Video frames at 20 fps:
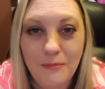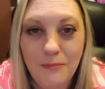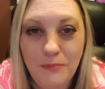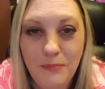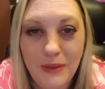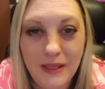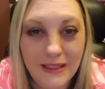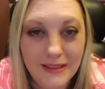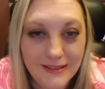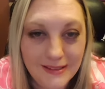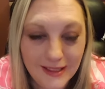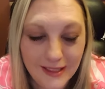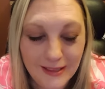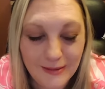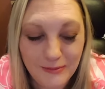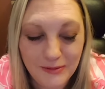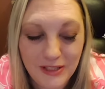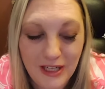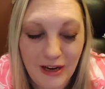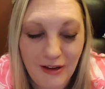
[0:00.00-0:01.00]
Big
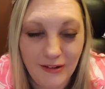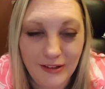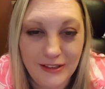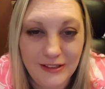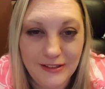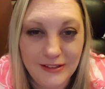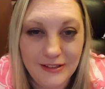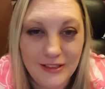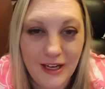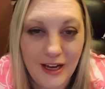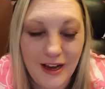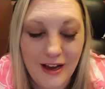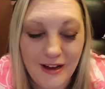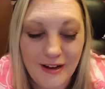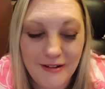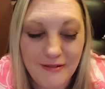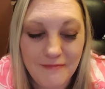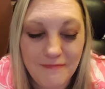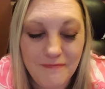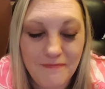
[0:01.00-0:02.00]
time challenge.
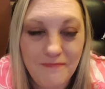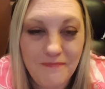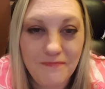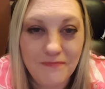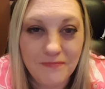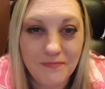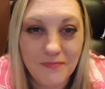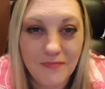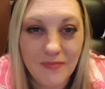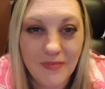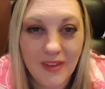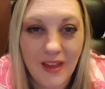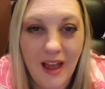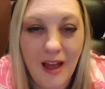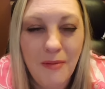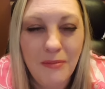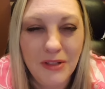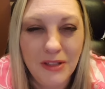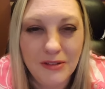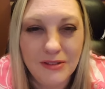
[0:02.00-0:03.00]
I'm
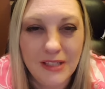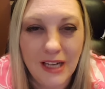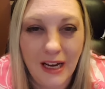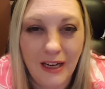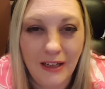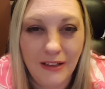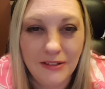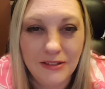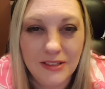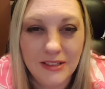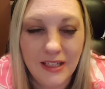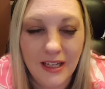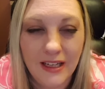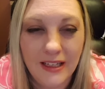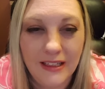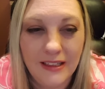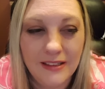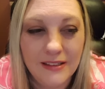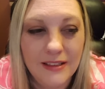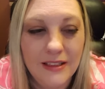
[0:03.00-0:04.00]
a little tired
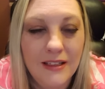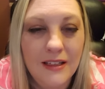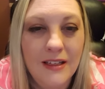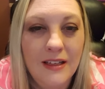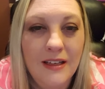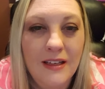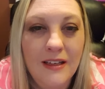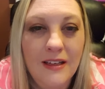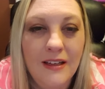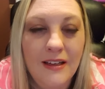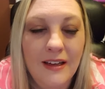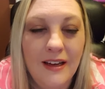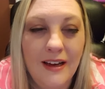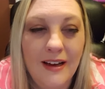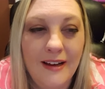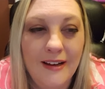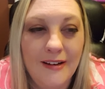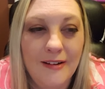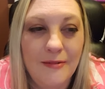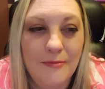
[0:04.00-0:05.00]
tonight.
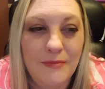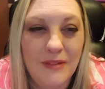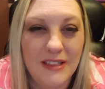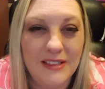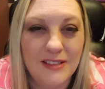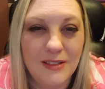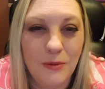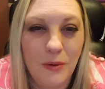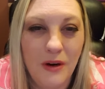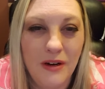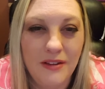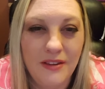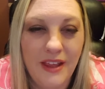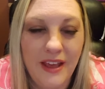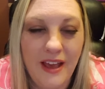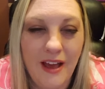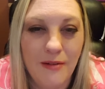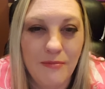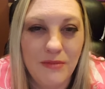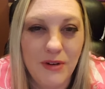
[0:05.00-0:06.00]
That's the one
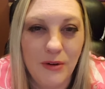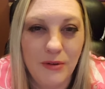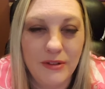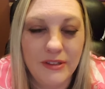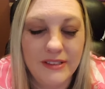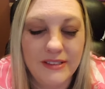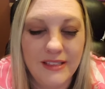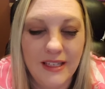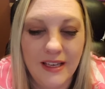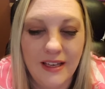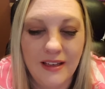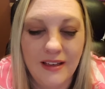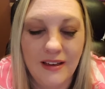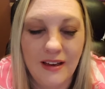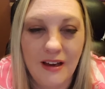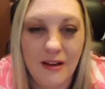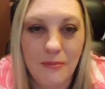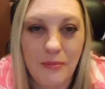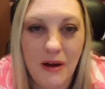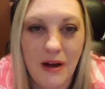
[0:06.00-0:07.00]
thing I'm noticing
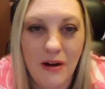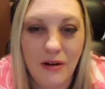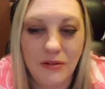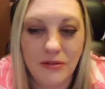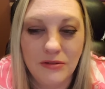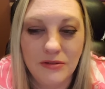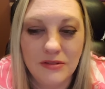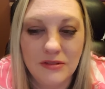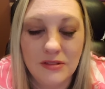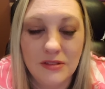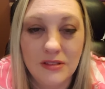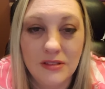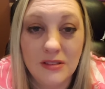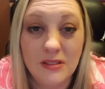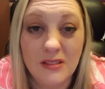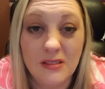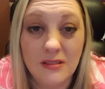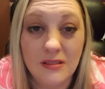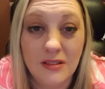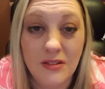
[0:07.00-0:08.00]
about
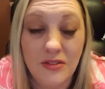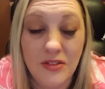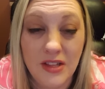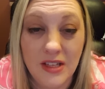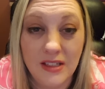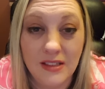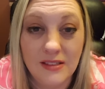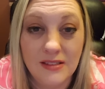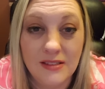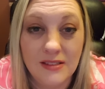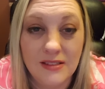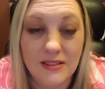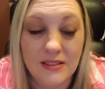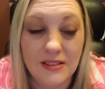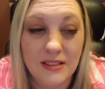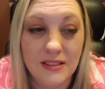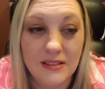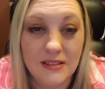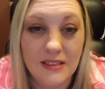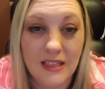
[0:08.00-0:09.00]
this
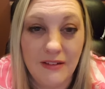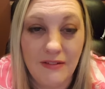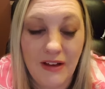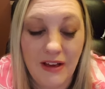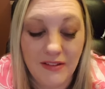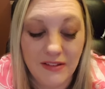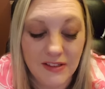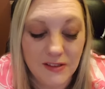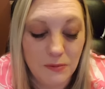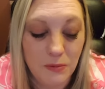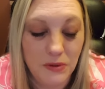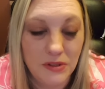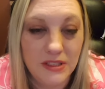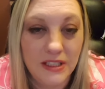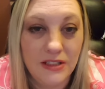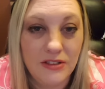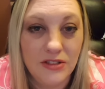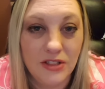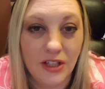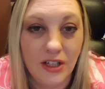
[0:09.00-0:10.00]
since I've had this
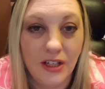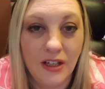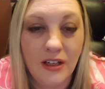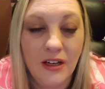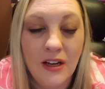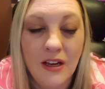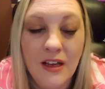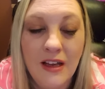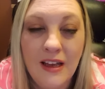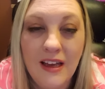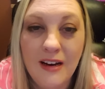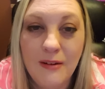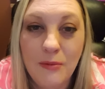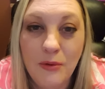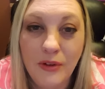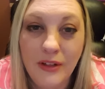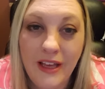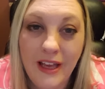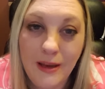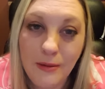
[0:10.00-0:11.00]
procedure. I'm
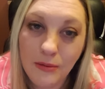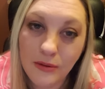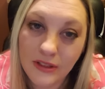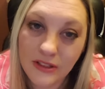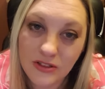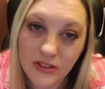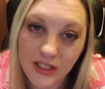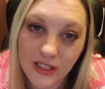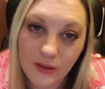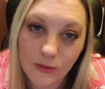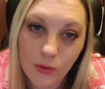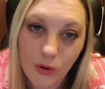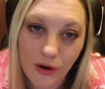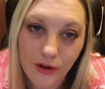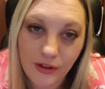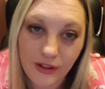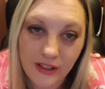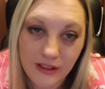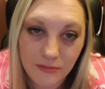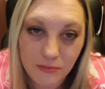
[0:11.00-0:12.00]
only able to drink
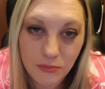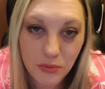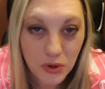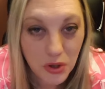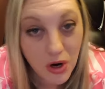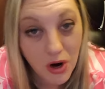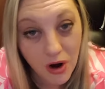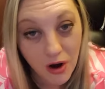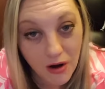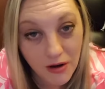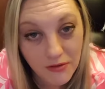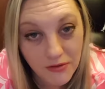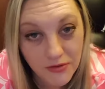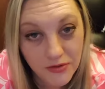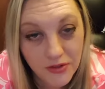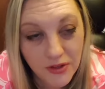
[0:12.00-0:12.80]
water and broth